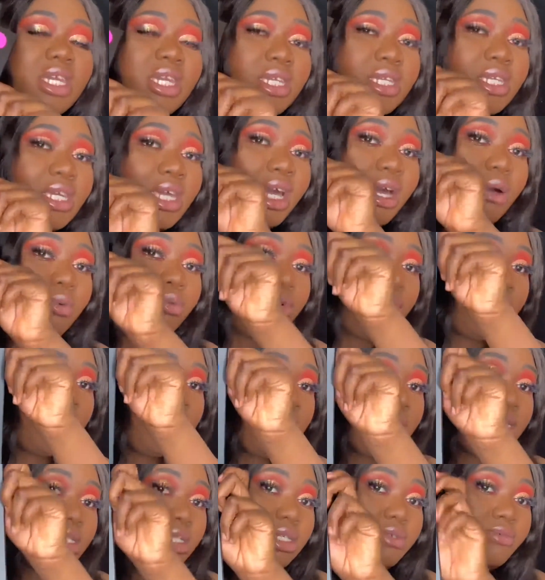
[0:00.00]
yeah, I would
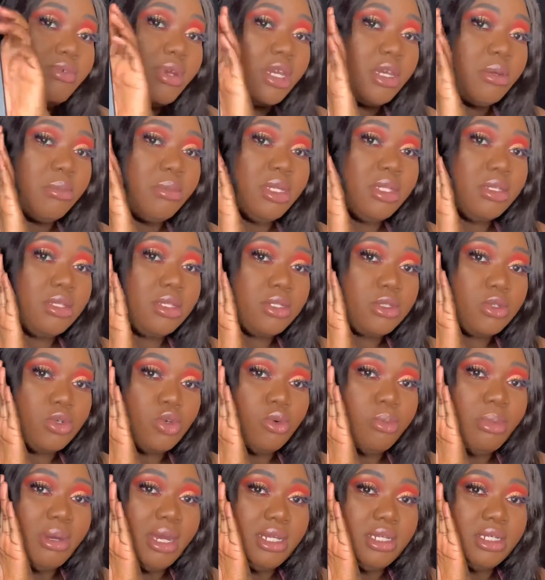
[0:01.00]
honestly recommend this
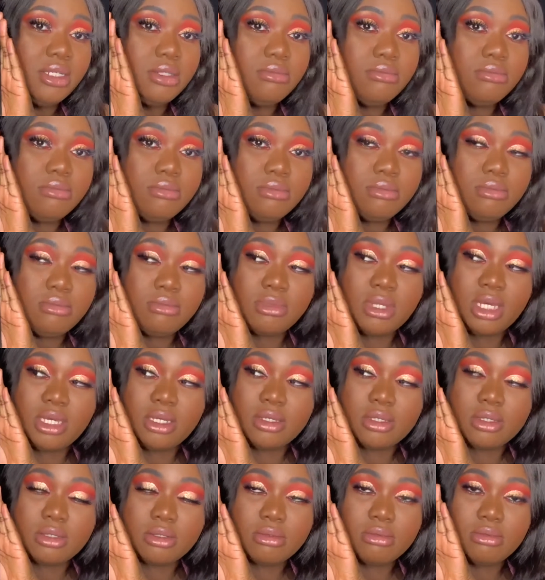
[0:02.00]
whole palette.
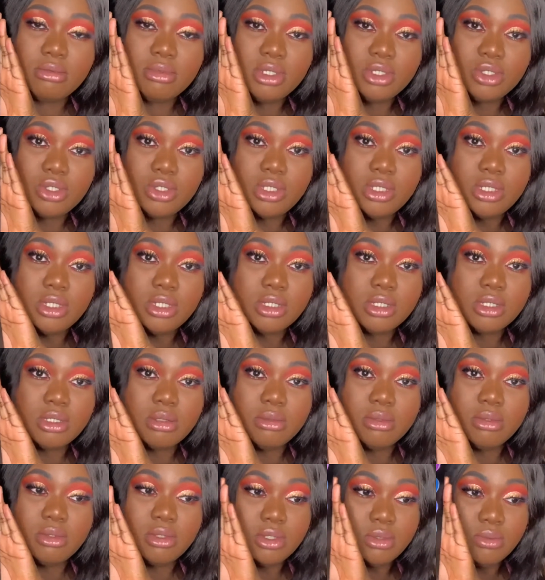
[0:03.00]
Like, literally,
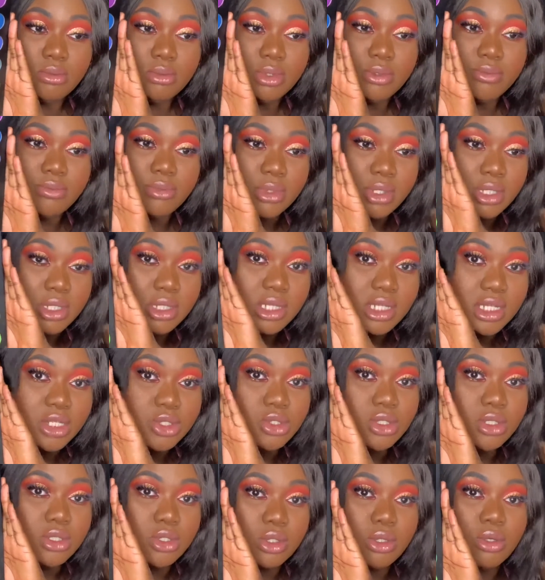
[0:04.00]
it's
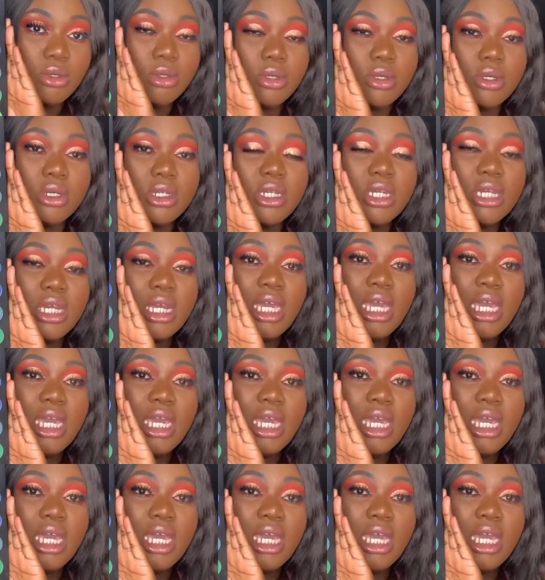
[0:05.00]
literally so good.